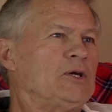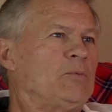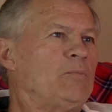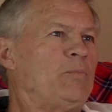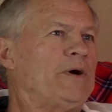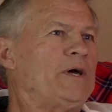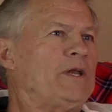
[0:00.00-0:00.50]

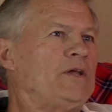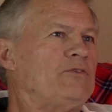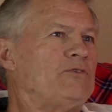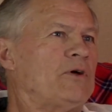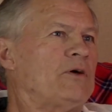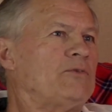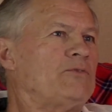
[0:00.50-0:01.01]
but he's
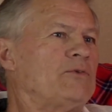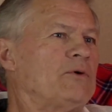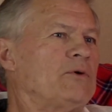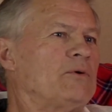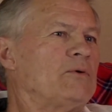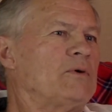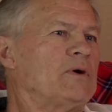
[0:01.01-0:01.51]

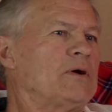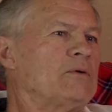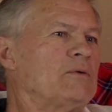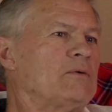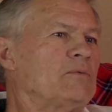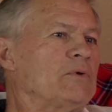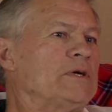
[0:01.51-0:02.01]
also
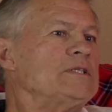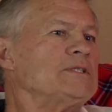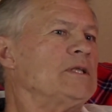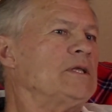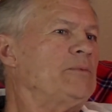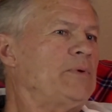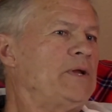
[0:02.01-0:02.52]

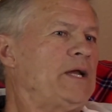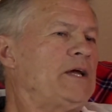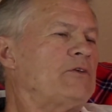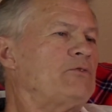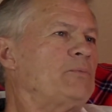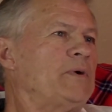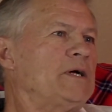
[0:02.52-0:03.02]
recently been
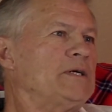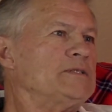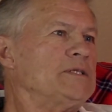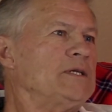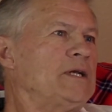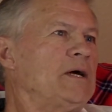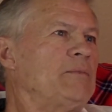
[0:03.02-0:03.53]
asked by his
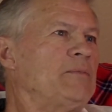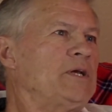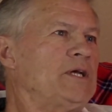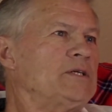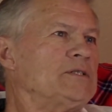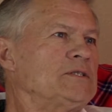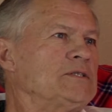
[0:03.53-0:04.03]

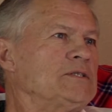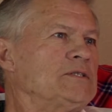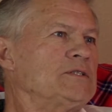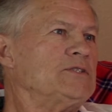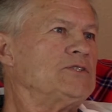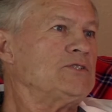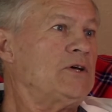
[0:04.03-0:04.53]
denomination to
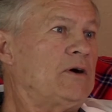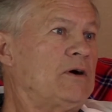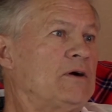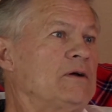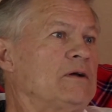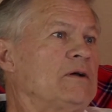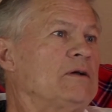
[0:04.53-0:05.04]

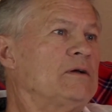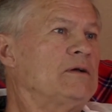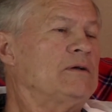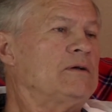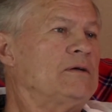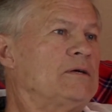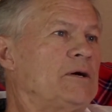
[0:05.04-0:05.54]
start
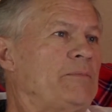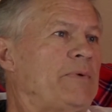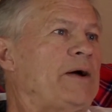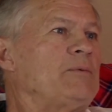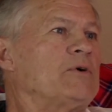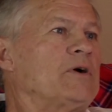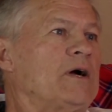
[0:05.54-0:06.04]
a
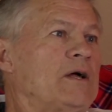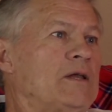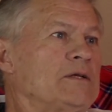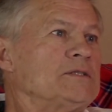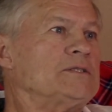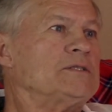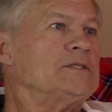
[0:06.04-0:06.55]
Bible
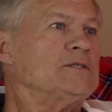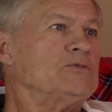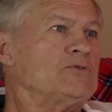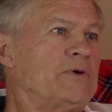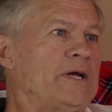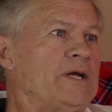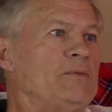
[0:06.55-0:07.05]
college to
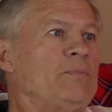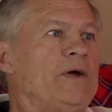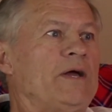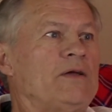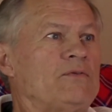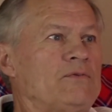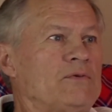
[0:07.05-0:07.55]
train
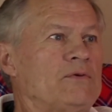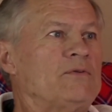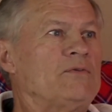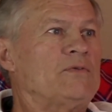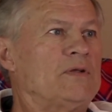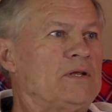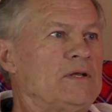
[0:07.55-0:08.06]

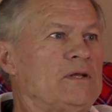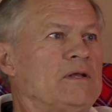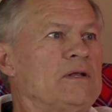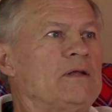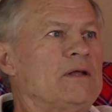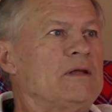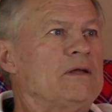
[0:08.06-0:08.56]
pastors
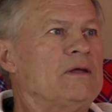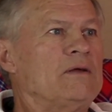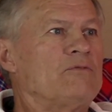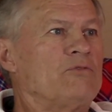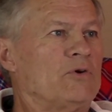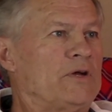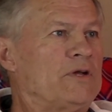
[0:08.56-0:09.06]

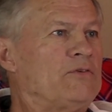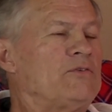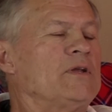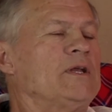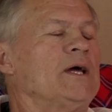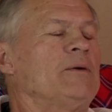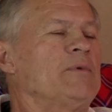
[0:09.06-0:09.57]
for his
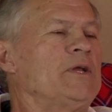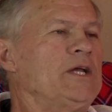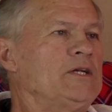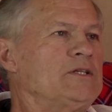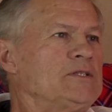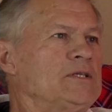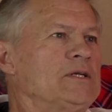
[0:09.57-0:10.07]

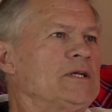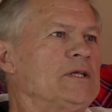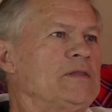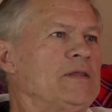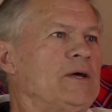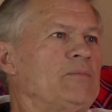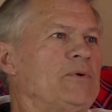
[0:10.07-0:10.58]
denomination in
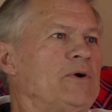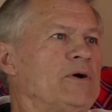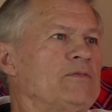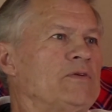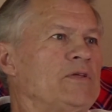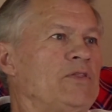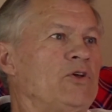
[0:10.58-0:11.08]
that part
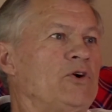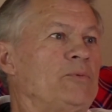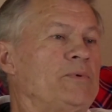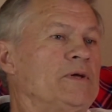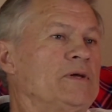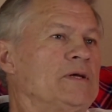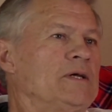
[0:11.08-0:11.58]
of Ethiopia.